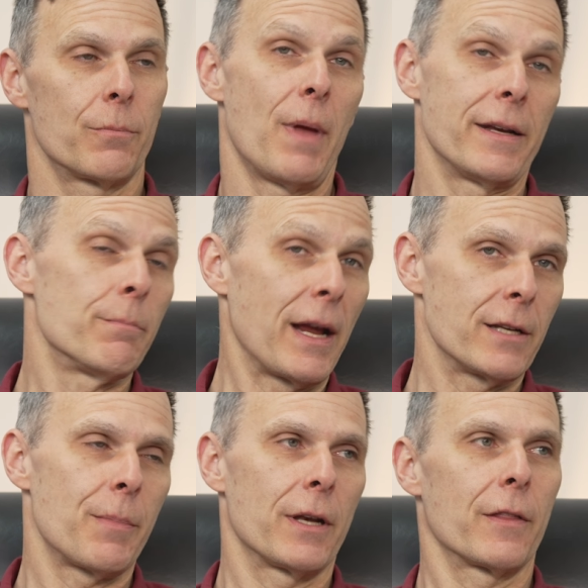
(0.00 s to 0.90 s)
Might
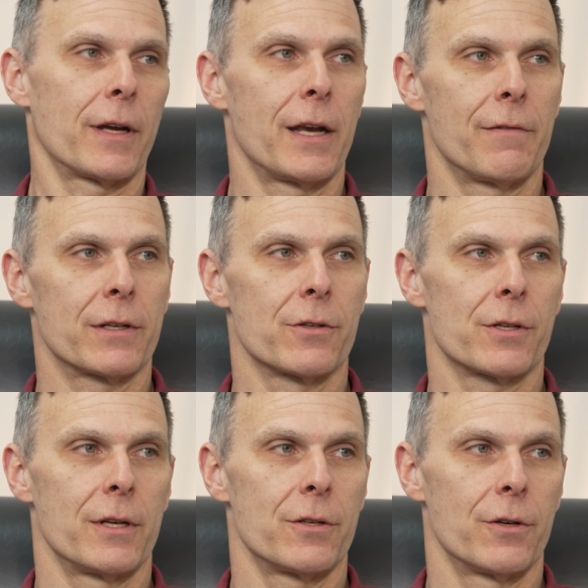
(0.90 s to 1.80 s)
depend on the kind of
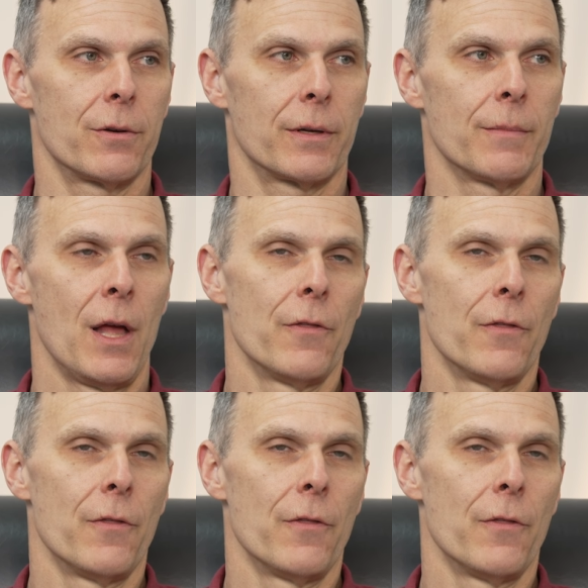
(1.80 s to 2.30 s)
exercise you're doing.